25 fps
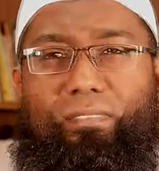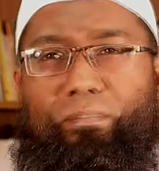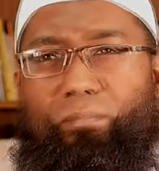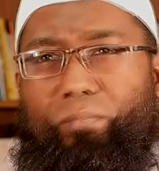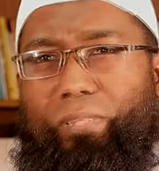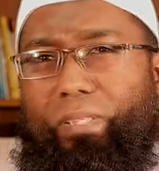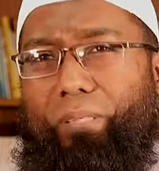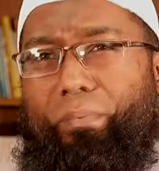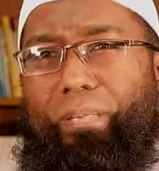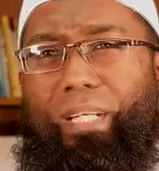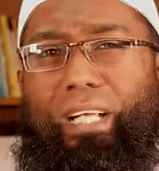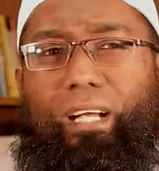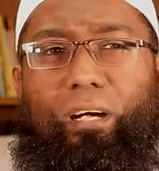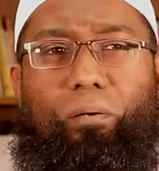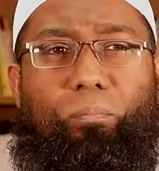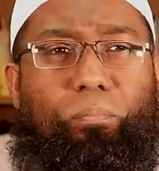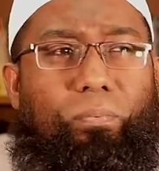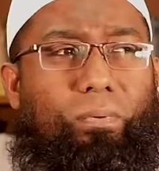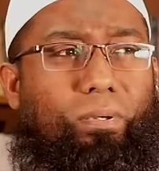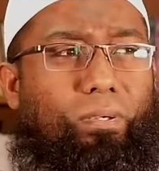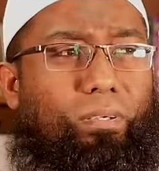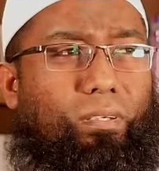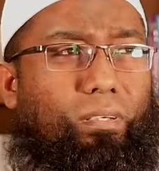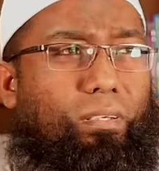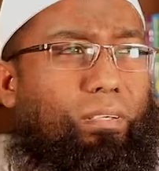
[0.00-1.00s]
maybe
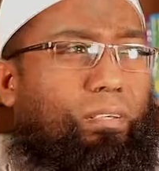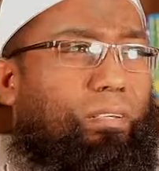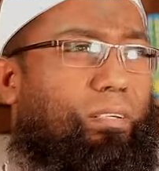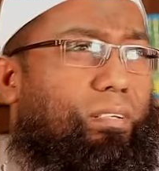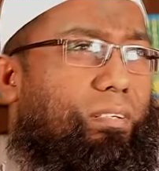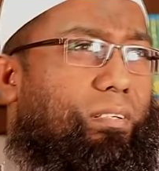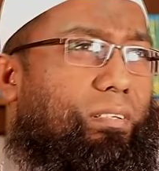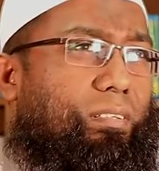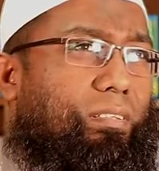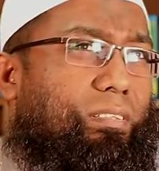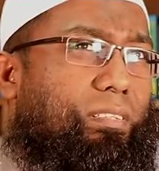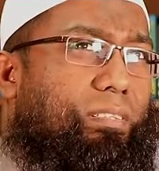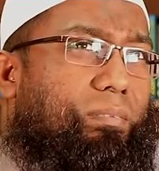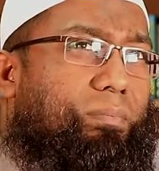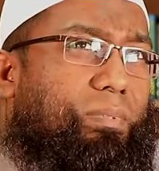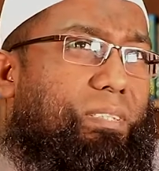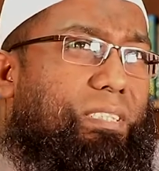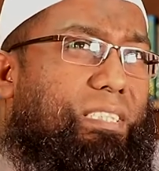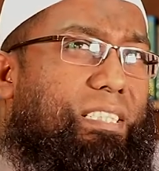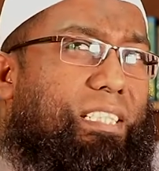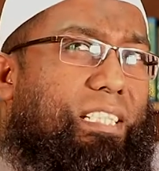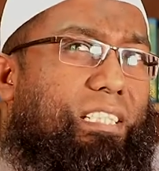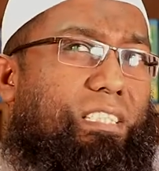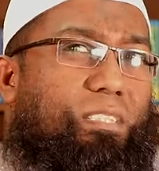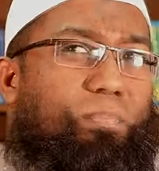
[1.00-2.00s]

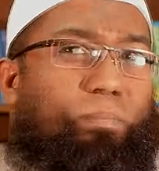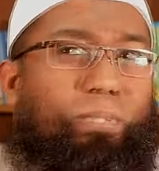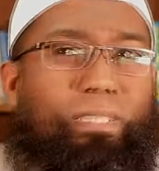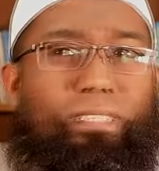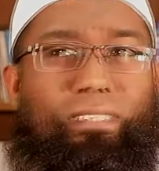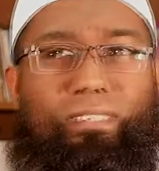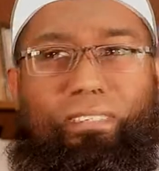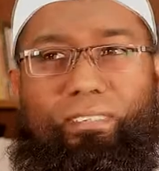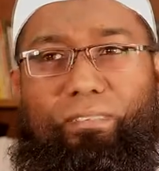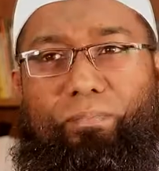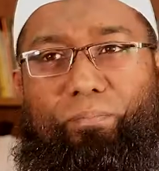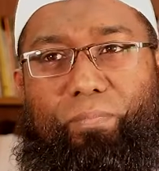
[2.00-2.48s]
6 months,